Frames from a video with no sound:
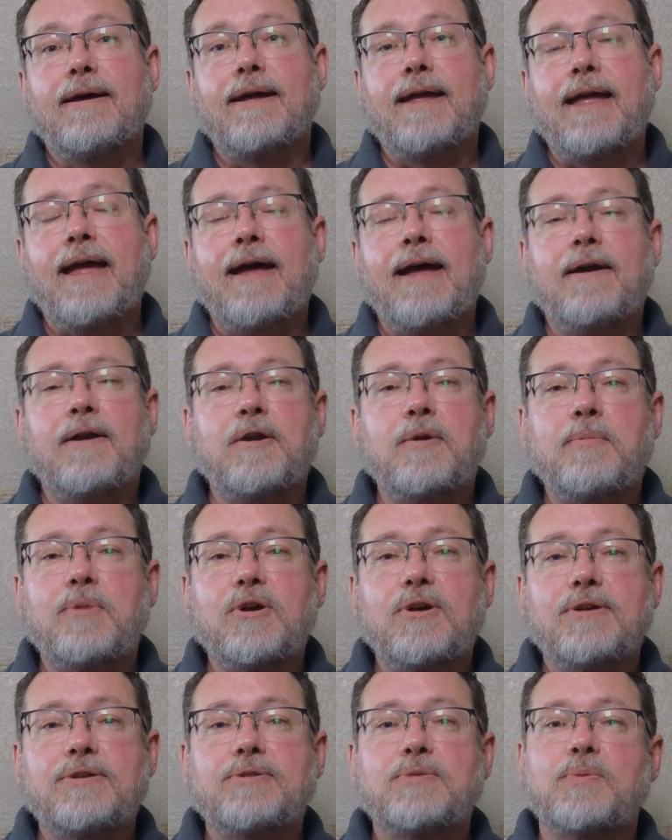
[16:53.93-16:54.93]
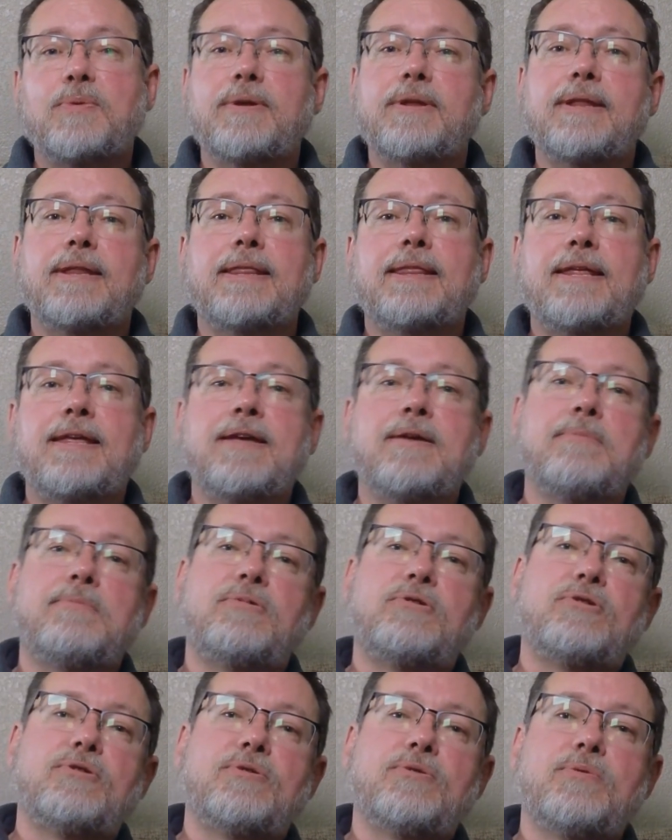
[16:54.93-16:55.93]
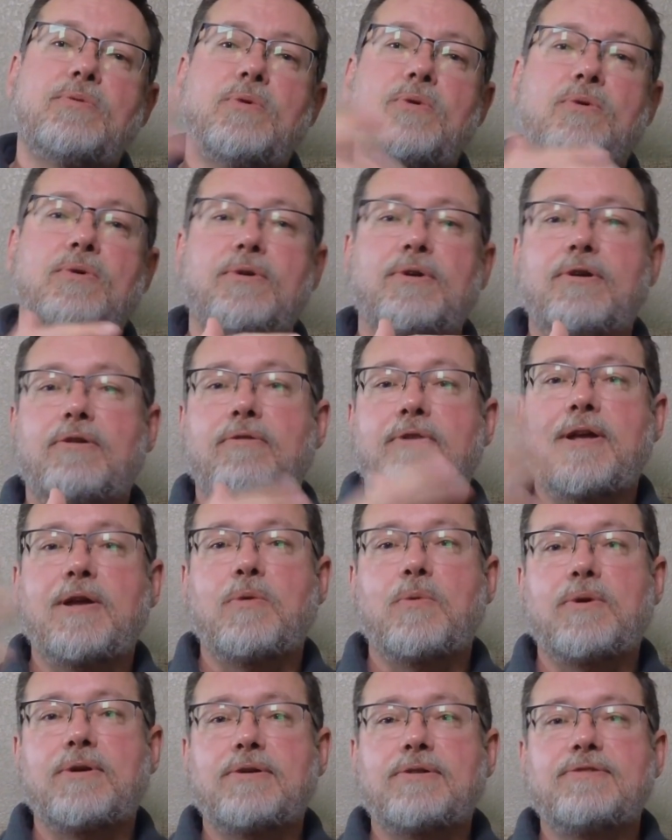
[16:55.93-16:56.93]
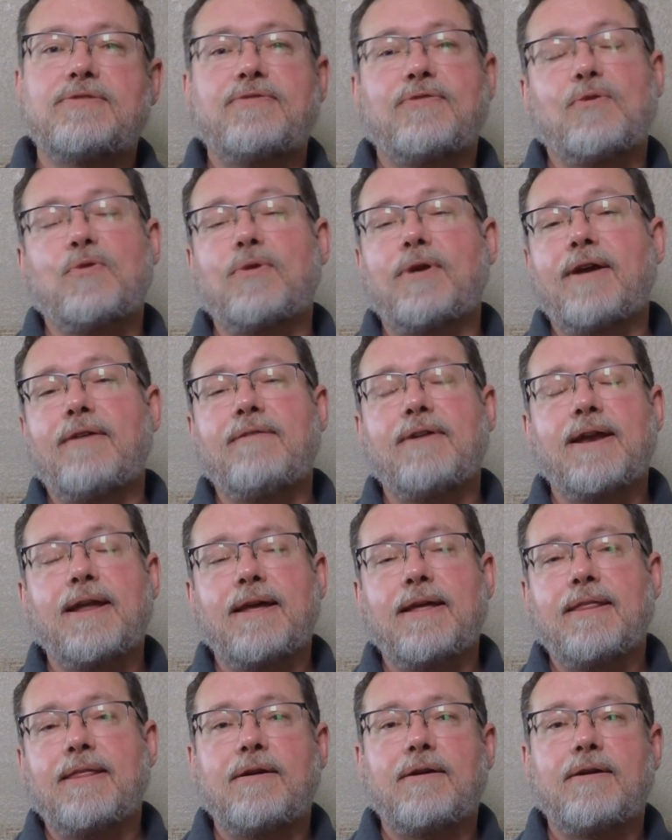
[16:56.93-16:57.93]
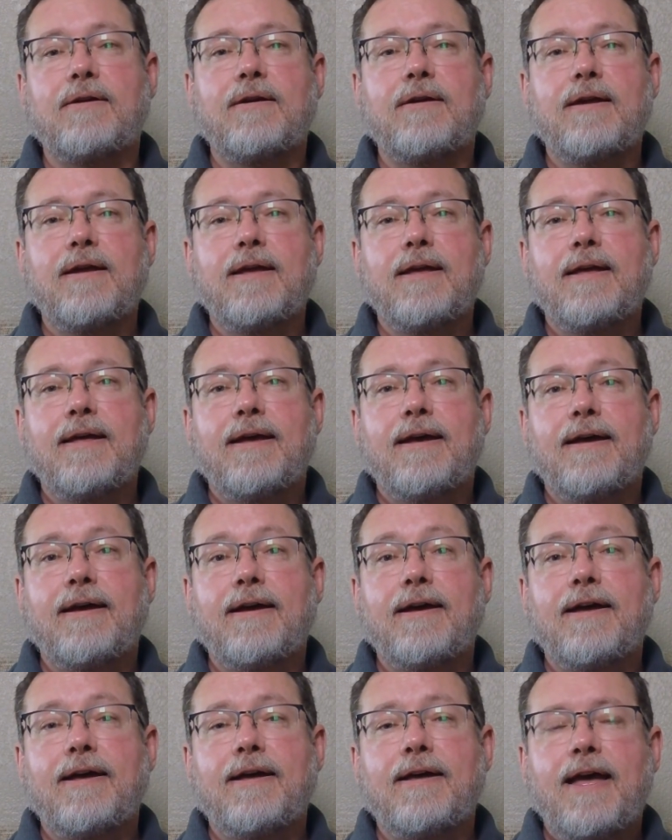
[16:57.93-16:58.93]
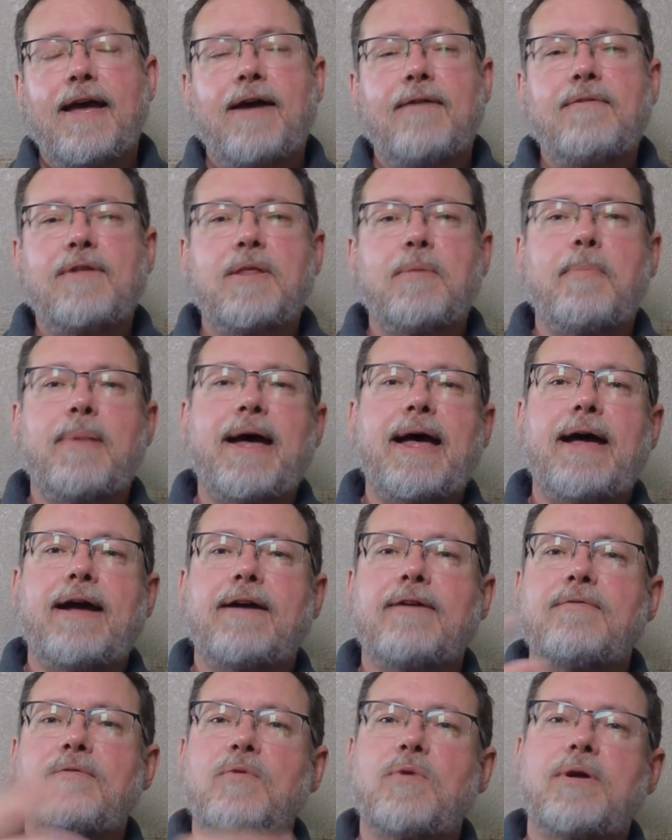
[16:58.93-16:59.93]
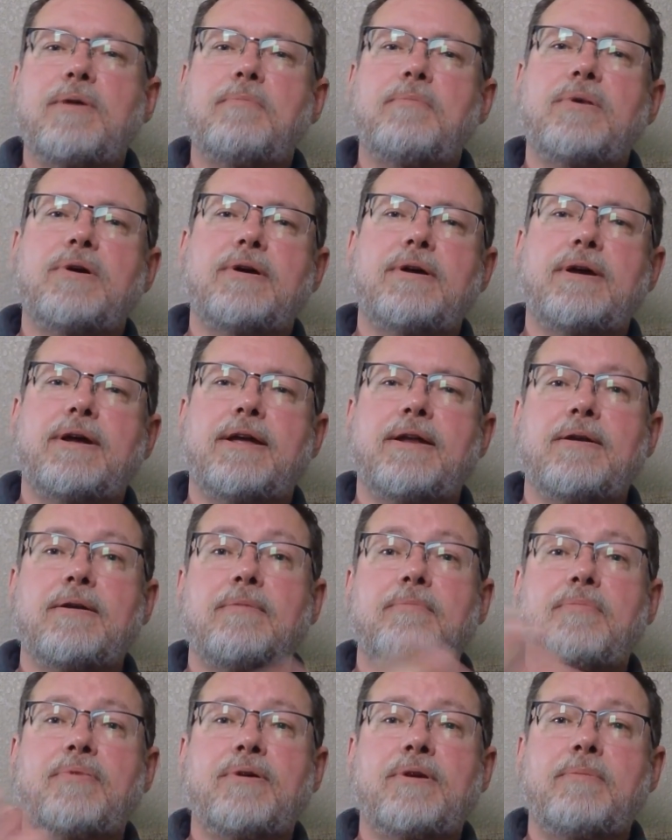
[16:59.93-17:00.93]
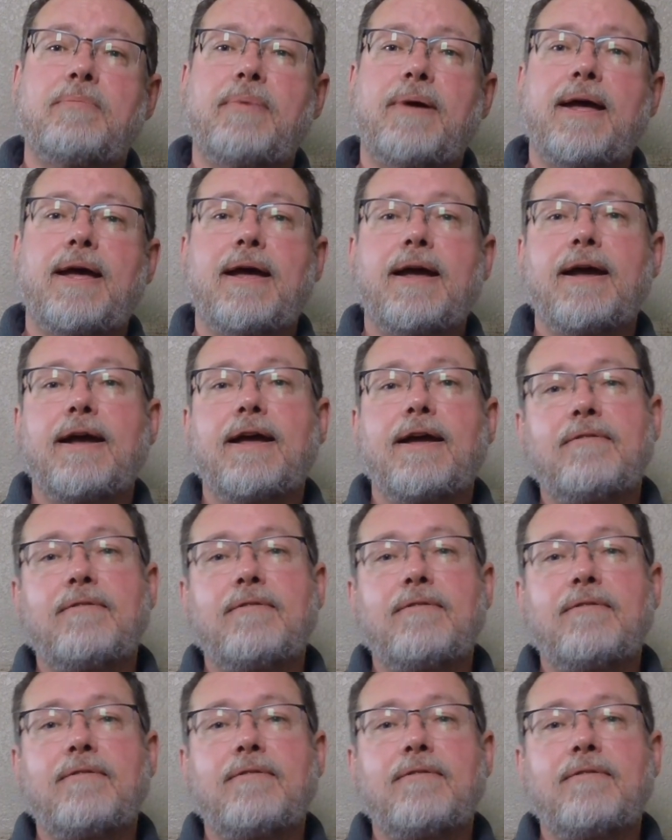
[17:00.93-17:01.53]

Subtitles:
Calendar books with Hebrew or Greek words for every day of the year. I read the back of one book and put it back.